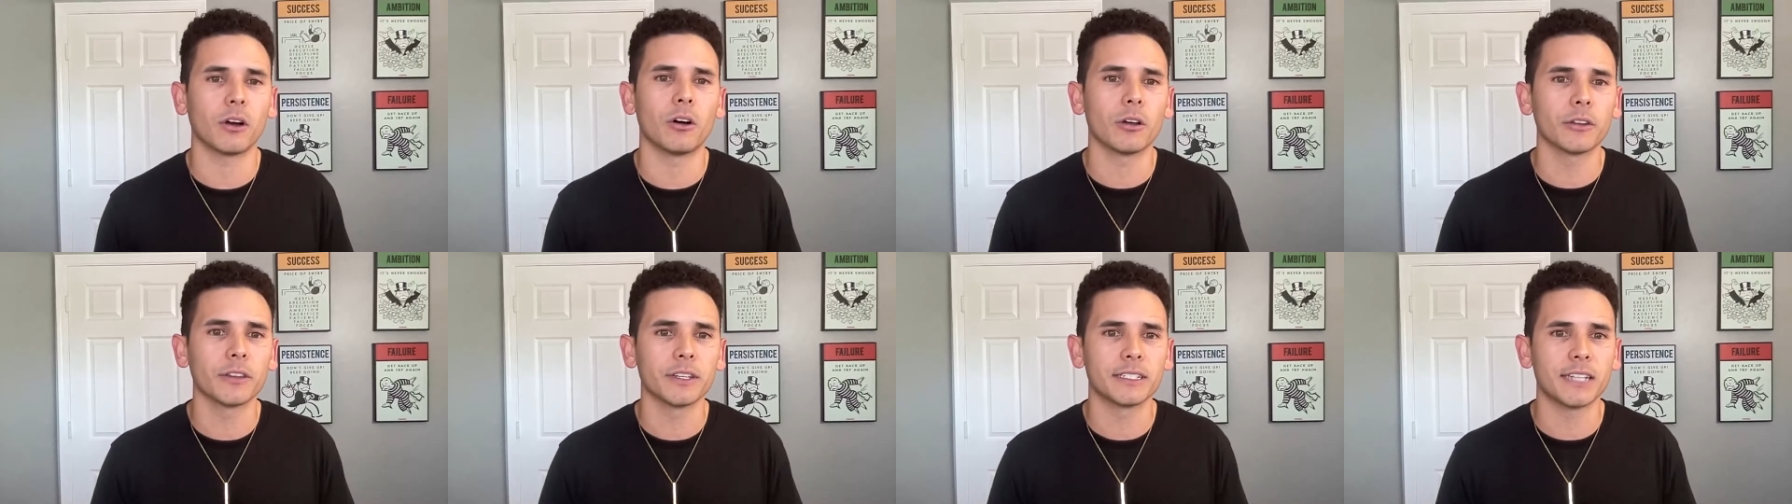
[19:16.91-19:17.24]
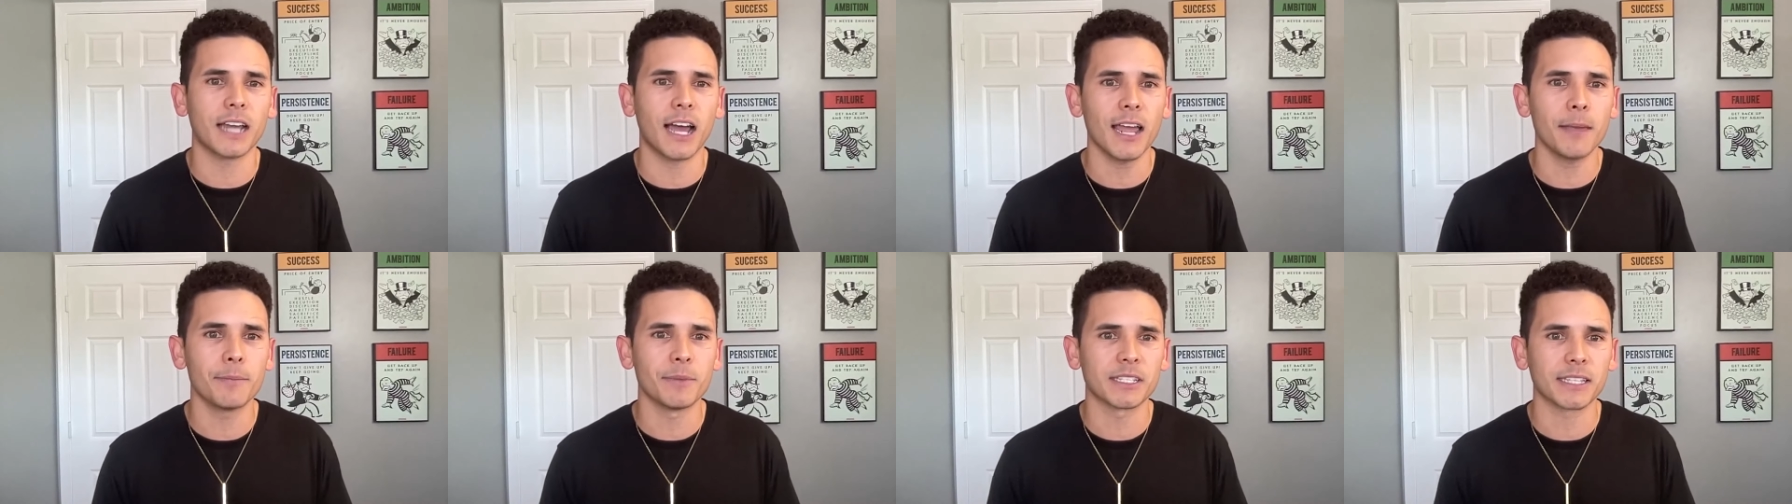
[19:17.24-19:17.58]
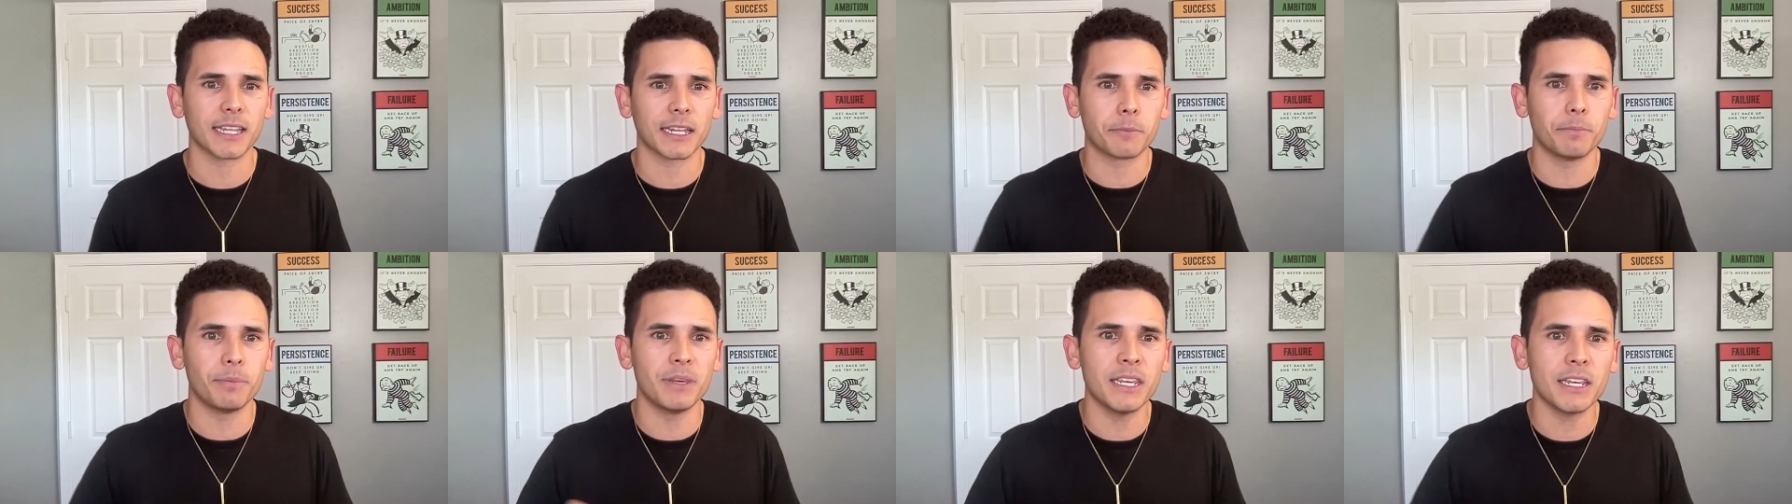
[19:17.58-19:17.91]
all the time
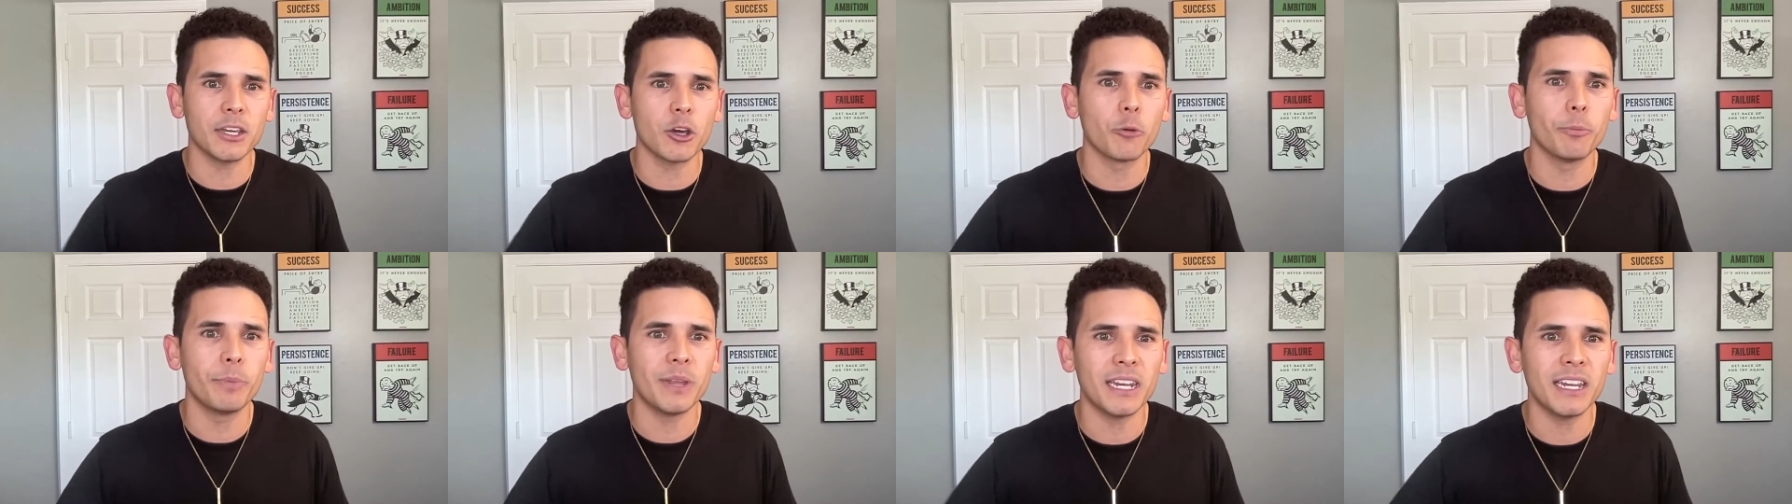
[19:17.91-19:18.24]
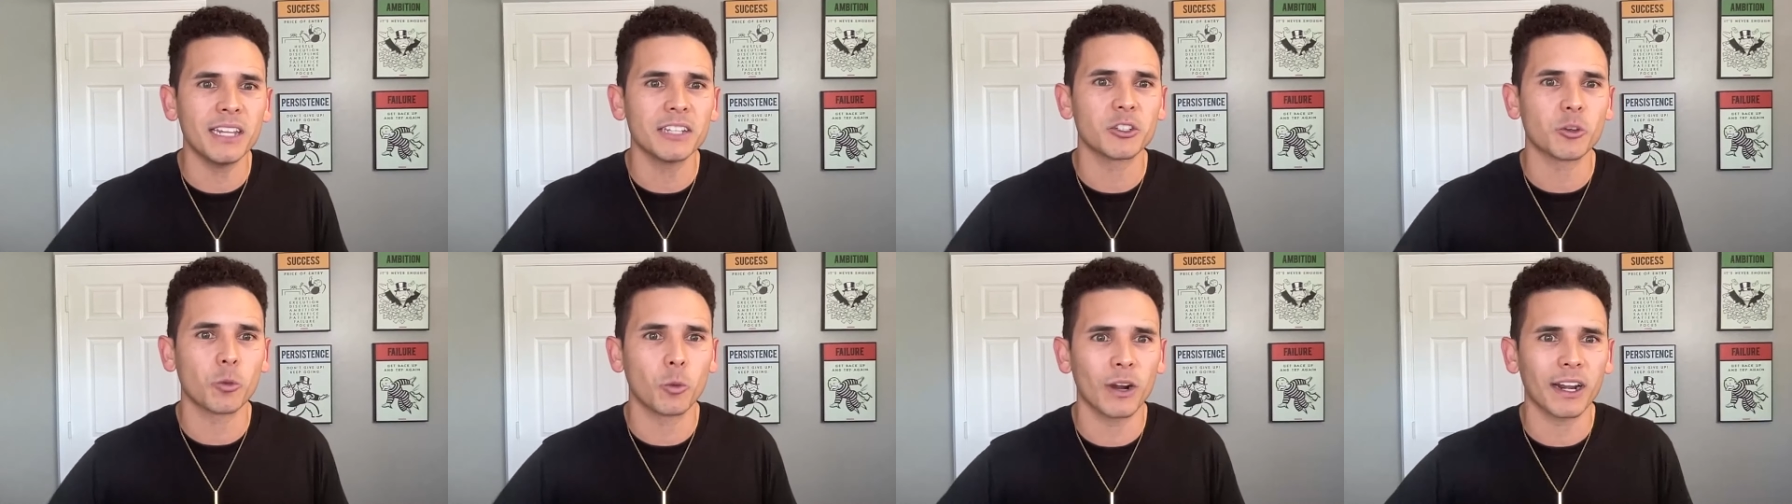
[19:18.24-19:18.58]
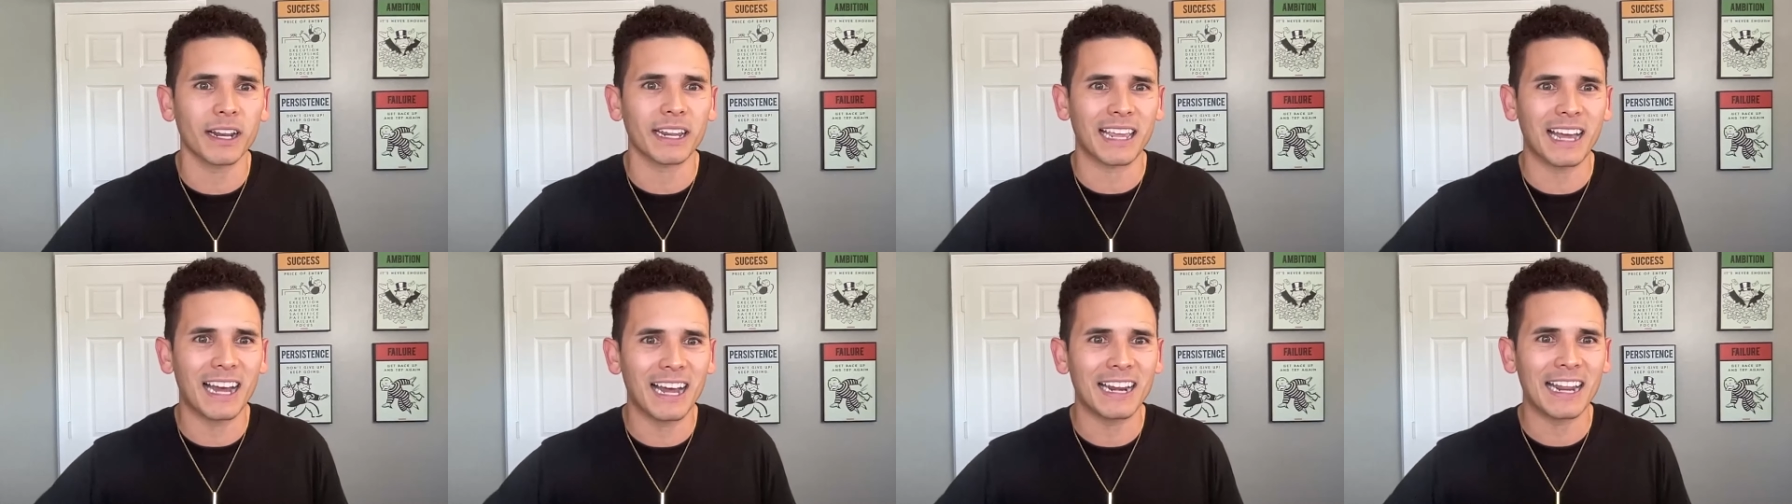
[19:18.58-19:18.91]
it's like being obedient to
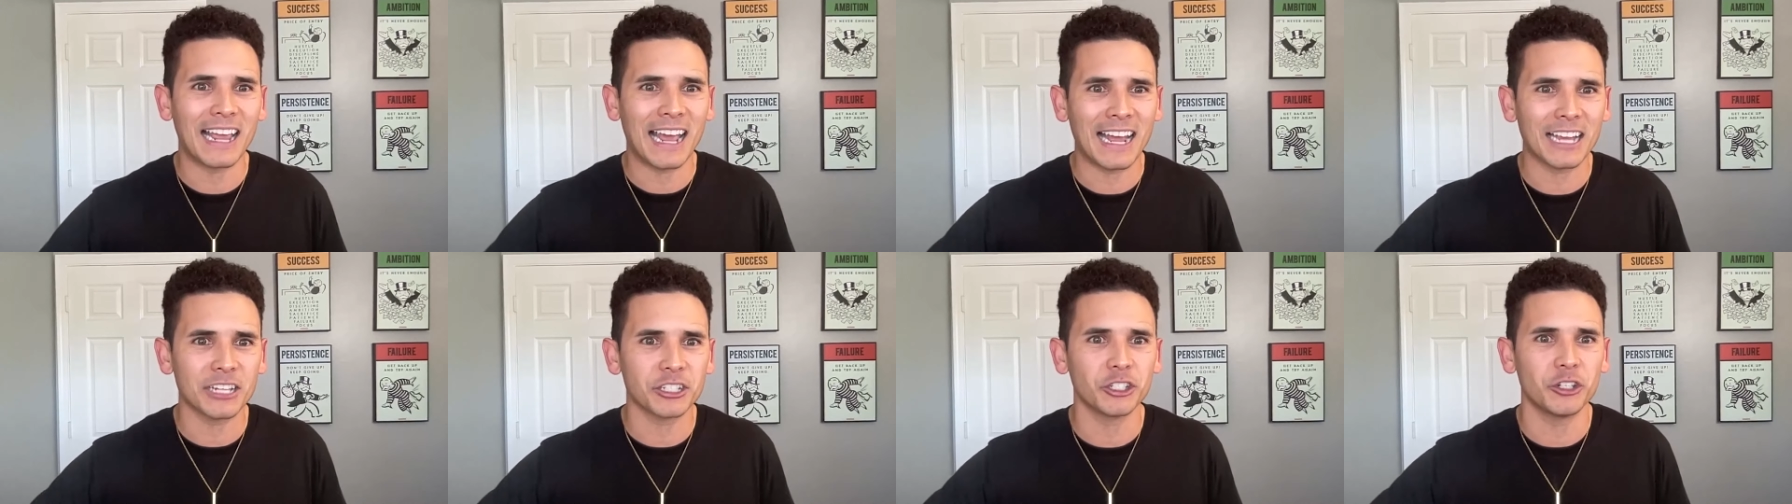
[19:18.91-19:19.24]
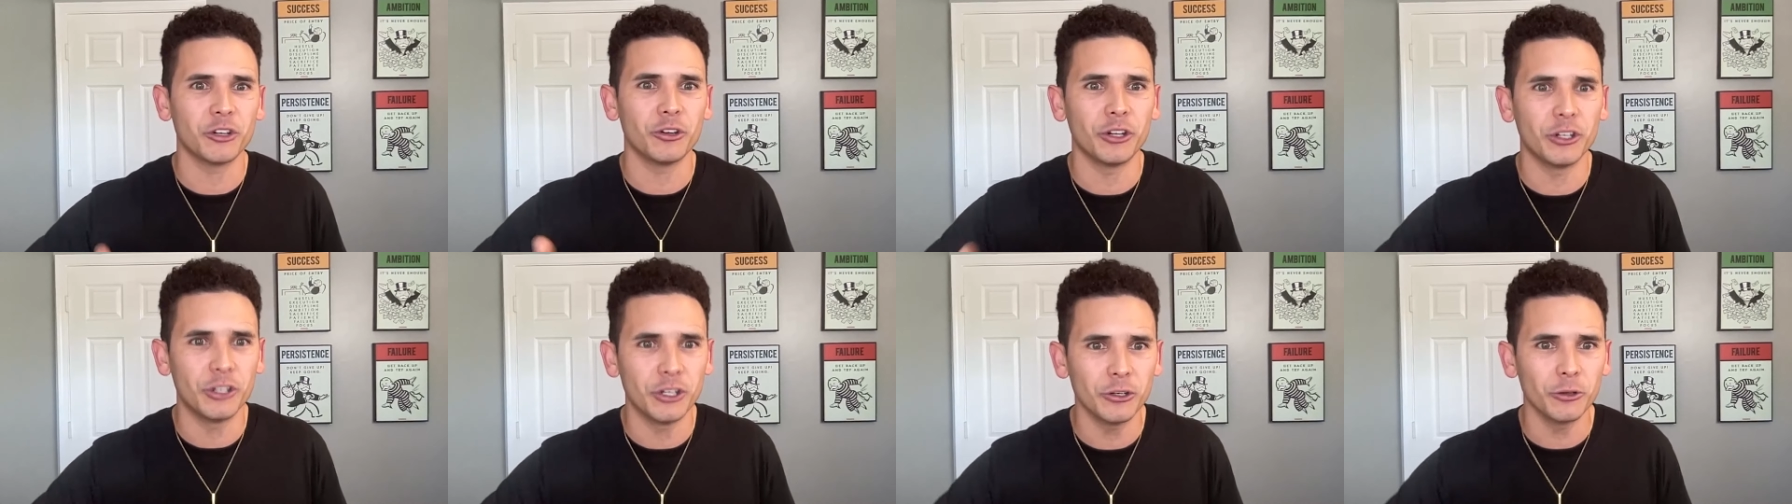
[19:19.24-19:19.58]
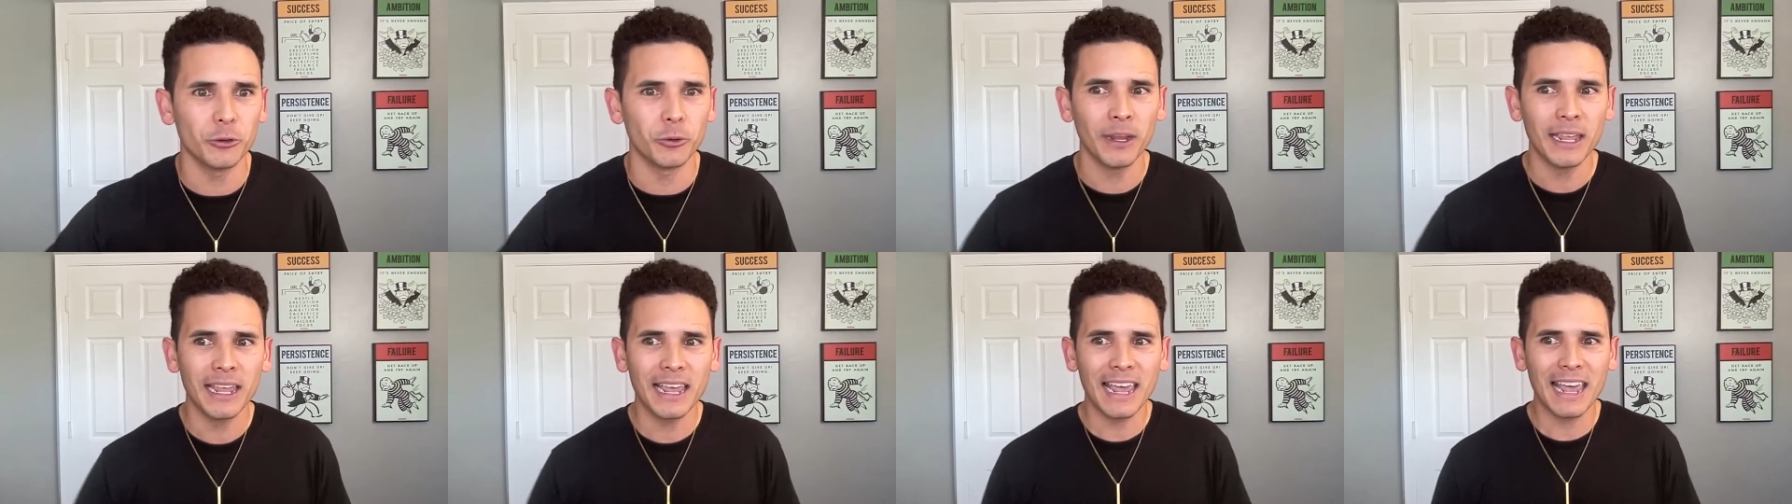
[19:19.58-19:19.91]
what god asked you to
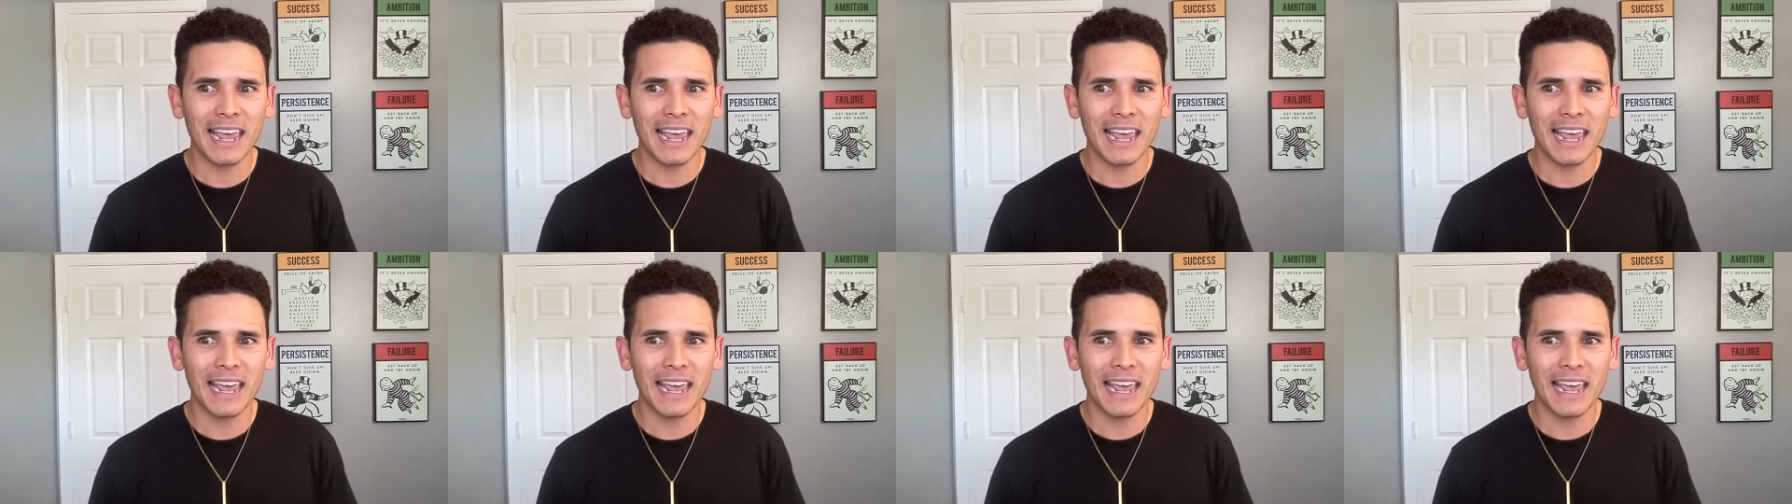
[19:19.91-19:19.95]
do